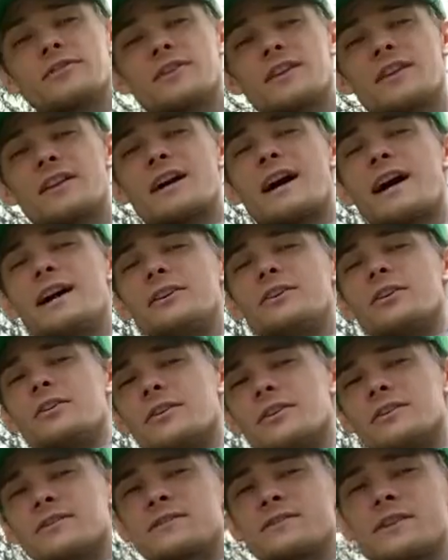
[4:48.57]
thing that I
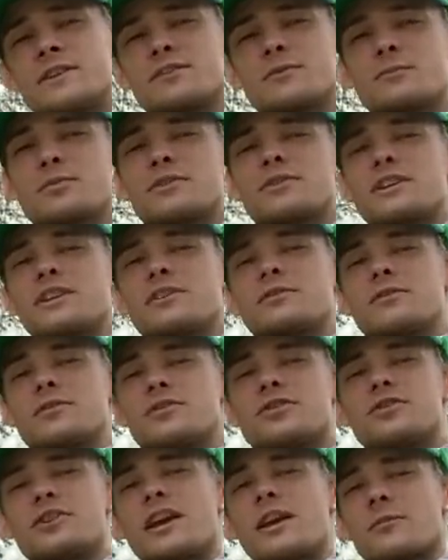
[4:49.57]
notice is a particular
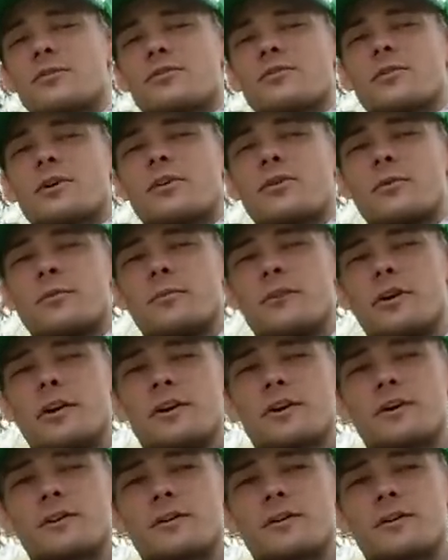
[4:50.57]
shape throughout the bark.